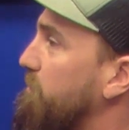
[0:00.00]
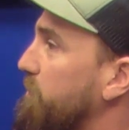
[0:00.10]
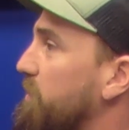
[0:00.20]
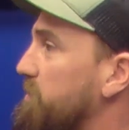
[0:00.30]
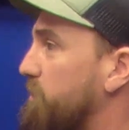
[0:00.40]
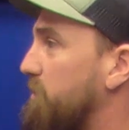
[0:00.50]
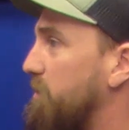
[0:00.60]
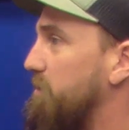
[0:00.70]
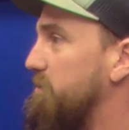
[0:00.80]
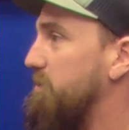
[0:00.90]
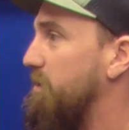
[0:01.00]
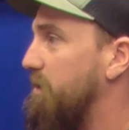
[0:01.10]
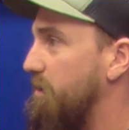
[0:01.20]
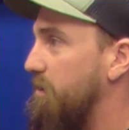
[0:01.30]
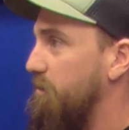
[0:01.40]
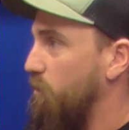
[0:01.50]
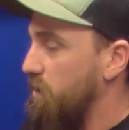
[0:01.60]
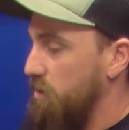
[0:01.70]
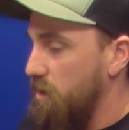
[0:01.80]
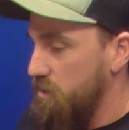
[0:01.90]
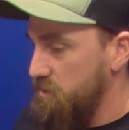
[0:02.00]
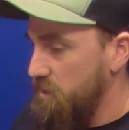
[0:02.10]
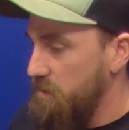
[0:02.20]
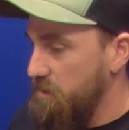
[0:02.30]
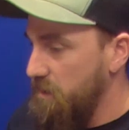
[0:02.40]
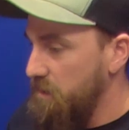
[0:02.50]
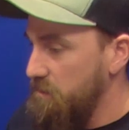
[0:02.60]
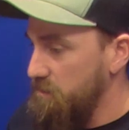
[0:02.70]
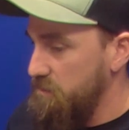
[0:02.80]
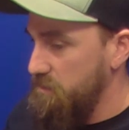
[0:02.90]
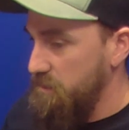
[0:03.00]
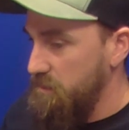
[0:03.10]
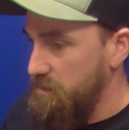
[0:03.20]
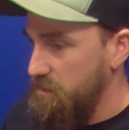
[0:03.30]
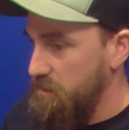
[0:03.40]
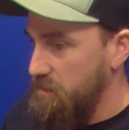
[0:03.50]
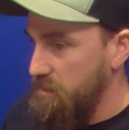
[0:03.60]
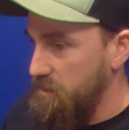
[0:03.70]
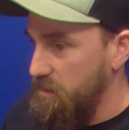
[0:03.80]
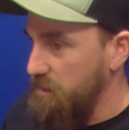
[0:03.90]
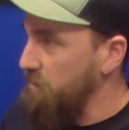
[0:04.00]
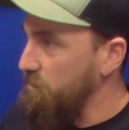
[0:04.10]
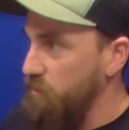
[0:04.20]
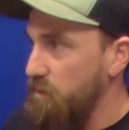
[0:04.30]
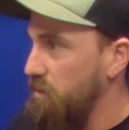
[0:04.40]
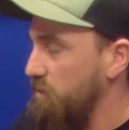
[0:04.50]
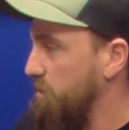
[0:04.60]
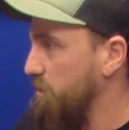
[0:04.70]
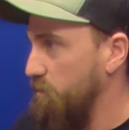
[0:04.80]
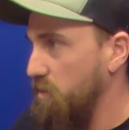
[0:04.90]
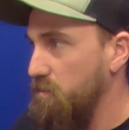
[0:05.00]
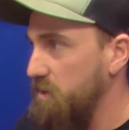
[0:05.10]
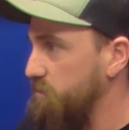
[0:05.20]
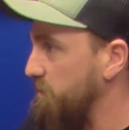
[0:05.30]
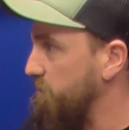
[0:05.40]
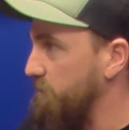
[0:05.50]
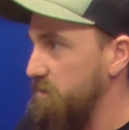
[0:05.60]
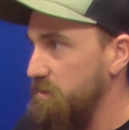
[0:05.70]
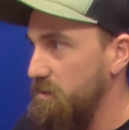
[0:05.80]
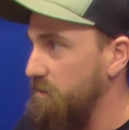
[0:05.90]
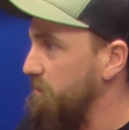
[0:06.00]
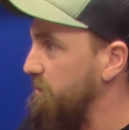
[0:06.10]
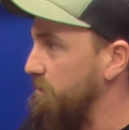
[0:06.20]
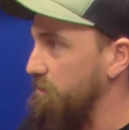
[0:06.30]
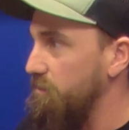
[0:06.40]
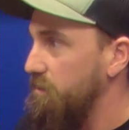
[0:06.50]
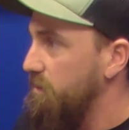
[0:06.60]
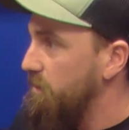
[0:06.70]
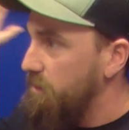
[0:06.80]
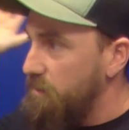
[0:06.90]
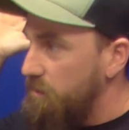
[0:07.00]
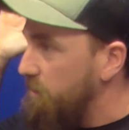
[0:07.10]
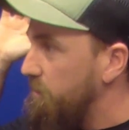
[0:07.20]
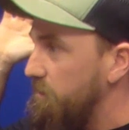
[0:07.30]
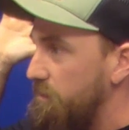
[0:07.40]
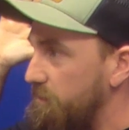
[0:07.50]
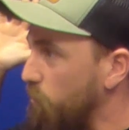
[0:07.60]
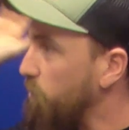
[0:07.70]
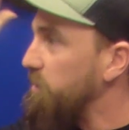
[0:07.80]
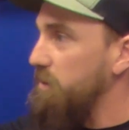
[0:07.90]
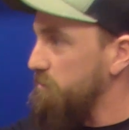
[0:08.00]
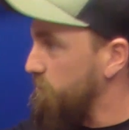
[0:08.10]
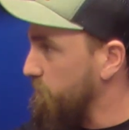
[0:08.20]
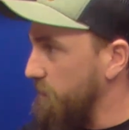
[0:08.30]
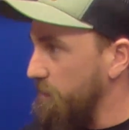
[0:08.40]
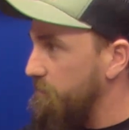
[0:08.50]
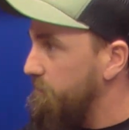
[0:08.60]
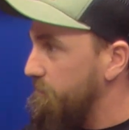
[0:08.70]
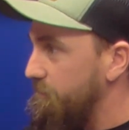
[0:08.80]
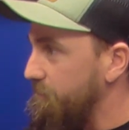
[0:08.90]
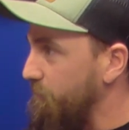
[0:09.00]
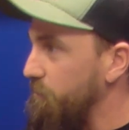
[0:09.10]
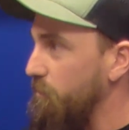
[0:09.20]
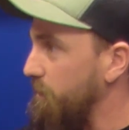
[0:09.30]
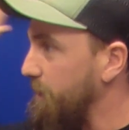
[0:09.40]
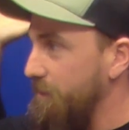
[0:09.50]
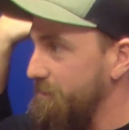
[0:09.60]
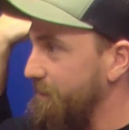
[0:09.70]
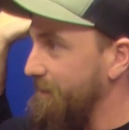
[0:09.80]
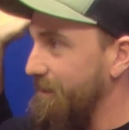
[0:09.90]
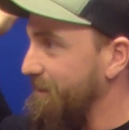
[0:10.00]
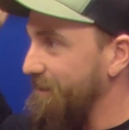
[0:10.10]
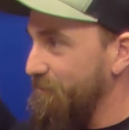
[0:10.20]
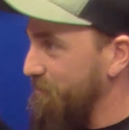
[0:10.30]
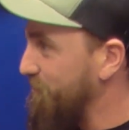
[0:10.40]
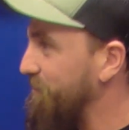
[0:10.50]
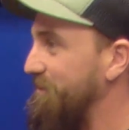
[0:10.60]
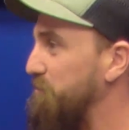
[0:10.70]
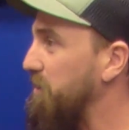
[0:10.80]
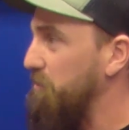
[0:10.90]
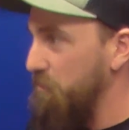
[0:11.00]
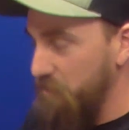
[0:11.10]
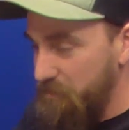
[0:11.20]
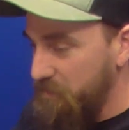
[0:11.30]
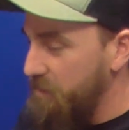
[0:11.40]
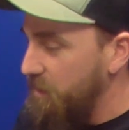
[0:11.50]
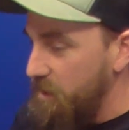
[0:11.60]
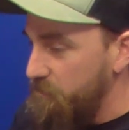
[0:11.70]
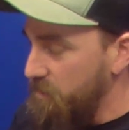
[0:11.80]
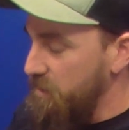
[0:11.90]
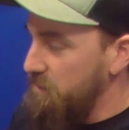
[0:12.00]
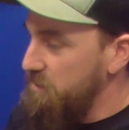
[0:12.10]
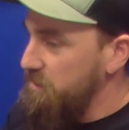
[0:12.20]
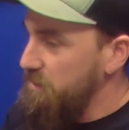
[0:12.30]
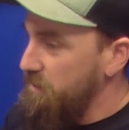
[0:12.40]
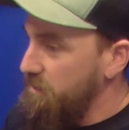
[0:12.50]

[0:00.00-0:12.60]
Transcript: But it's because where God's trying to take us, and we aren't going to reap these benefits till 20 years from now. We won't get a house like that again for 20, or probably. But it's